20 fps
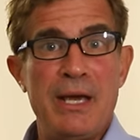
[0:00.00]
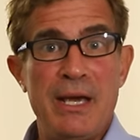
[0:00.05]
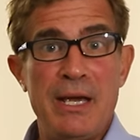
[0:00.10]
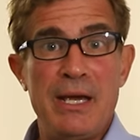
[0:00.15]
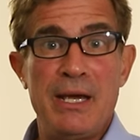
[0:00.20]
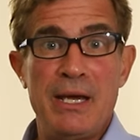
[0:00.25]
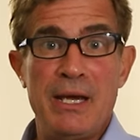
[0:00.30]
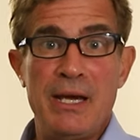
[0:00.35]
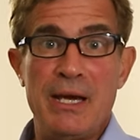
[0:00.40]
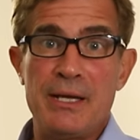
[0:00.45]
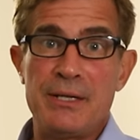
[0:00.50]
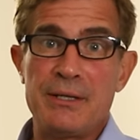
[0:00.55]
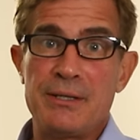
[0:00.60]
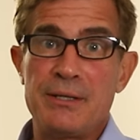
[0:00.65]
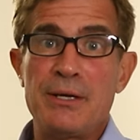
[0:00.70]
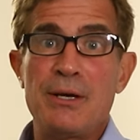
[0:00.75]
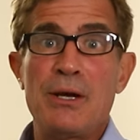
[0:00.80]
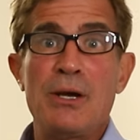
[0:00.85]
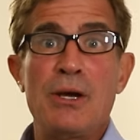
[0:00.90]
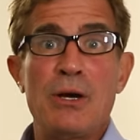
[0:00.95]
And
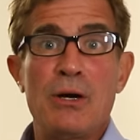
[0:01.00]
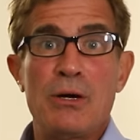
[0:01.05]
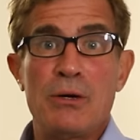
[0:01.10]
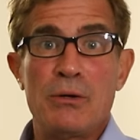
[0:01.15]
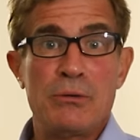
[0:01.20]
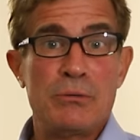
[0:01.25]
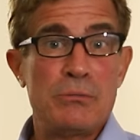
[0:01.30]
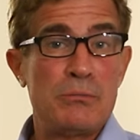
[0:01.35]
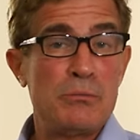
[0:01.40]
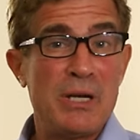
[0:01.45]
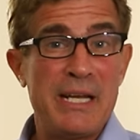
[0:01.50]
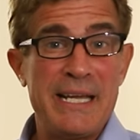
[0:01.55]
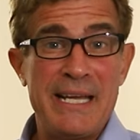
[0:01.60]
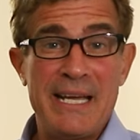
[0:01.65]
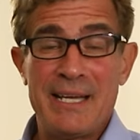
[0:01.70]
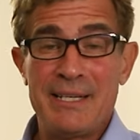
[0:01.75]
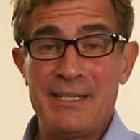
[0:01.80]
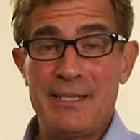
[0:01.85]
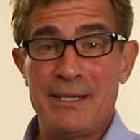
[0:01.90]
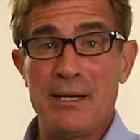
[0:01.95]

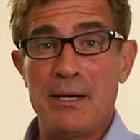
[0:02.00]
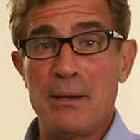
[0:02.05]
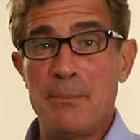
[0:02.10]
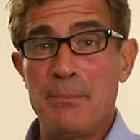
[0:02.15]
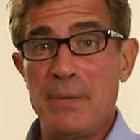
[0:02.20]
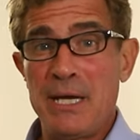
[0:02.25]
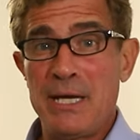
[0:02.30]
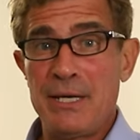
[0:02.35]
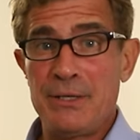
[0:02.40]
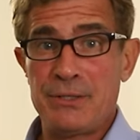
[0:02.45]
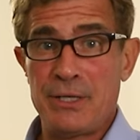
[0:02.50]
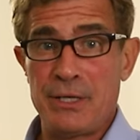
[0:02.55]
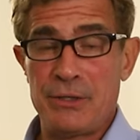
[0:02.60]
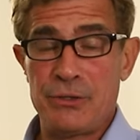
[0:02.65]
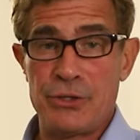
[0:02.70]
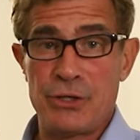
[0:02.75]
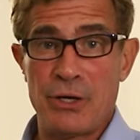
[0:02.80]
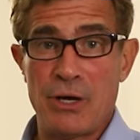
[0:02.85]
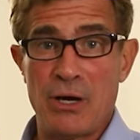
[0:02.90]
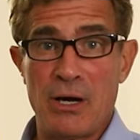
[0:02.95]
Leanne did an amazing
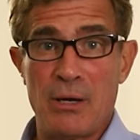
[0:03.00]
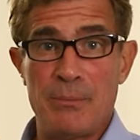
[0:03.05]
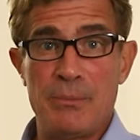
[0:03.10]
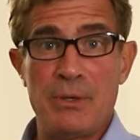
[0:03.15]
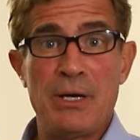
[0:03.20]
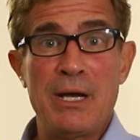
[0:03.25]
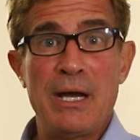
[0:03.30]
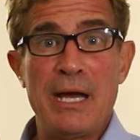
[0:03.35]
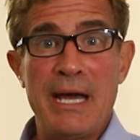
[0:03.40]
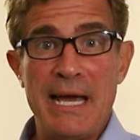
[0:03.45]
job